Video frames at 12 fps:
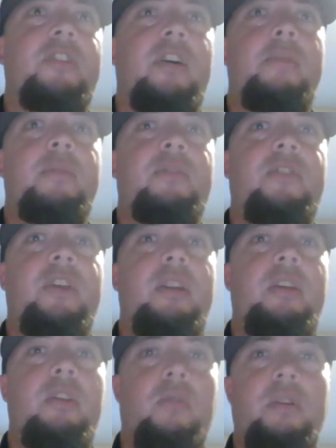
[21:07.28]
all the time is
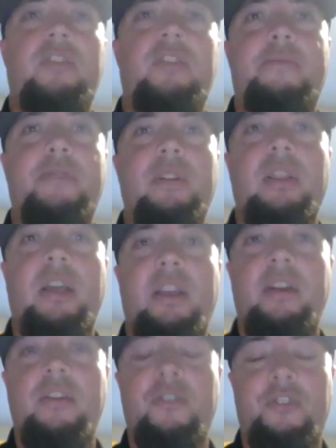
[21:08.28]
that, you know, it needs to feel
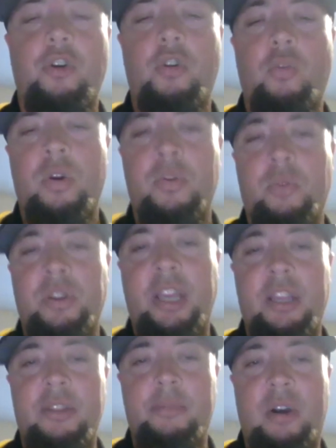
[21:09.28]
like hitters are 0-1 when
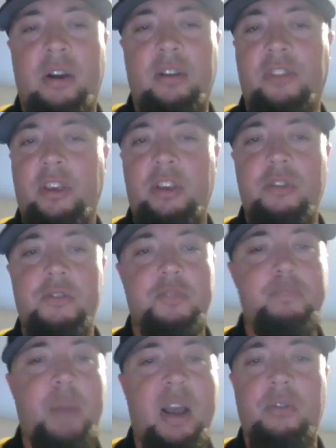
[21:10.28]
they get in the box. Like you're
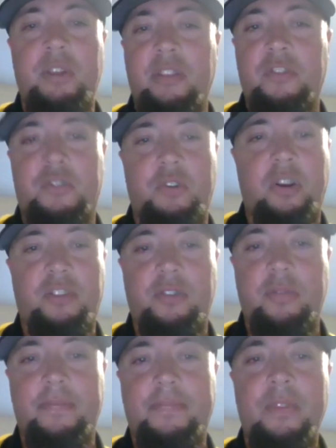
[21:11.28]
just pounding the strike
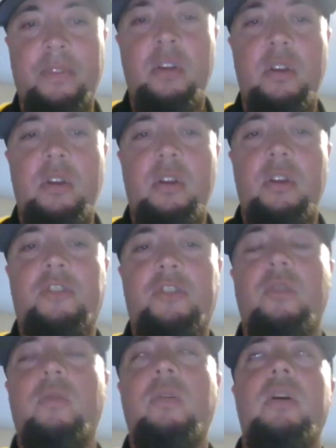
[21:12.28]
zone.
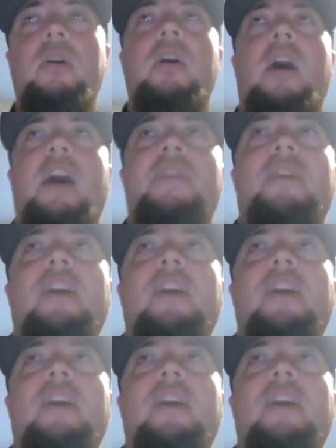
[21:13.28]
So I